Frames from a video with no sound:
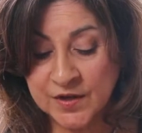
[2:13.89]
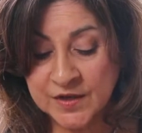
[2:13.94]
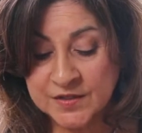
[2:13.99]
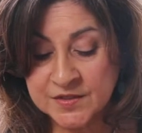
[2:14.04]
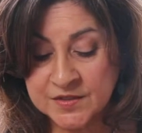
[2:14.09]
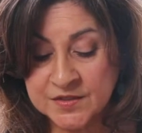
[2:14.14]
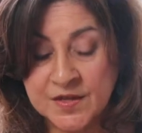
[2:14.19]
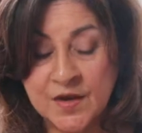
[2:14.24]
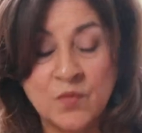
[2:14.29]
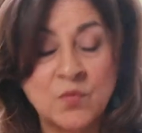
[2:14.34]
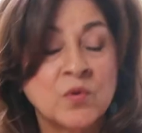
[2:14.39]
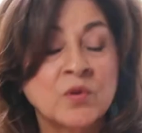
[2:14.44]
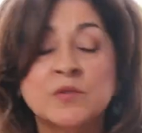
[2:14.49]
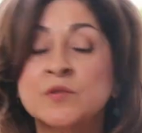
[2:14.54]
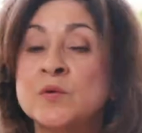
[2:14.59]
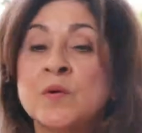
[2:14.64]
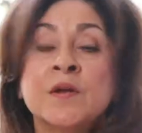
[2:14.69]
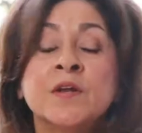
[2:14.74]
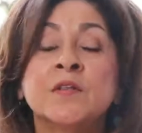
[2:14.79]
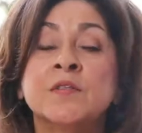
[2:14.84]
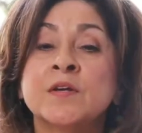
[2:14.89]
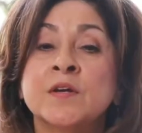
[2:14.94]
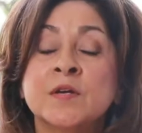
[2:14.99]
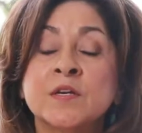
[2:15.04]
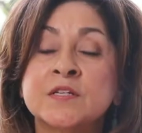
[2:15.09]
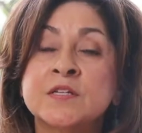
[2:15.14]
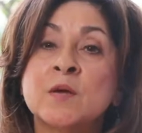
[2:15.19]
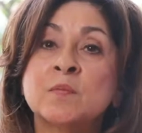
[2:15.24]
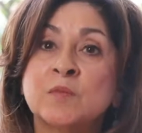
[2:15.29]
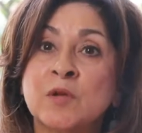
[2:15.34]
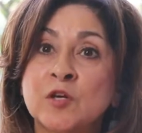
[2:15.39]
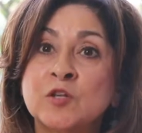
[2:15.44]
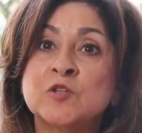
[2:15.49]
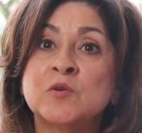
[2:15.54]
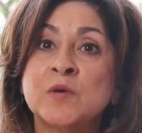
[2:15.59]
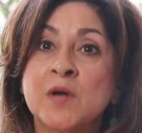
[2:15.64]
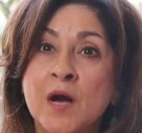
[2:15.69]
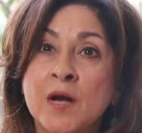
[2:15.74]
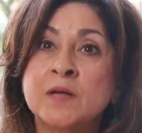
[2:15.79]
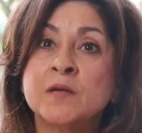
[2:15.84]
It's that we'll do anything except
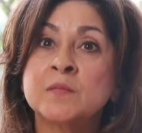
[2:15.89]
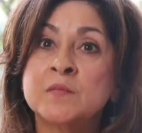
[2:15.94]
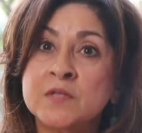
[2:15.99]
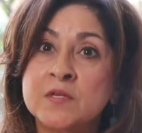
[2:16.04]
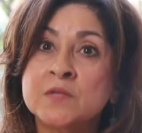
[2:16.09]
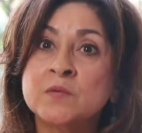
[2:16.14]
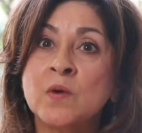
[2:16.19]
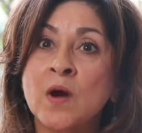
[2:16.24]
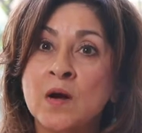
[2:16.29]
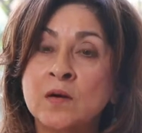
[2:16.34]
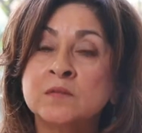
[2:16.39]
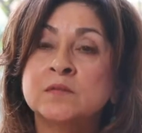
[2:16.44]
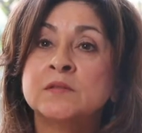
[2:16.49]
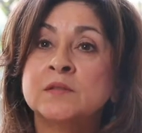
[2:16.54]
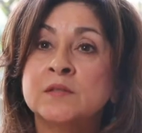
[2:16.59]
luxury items as well.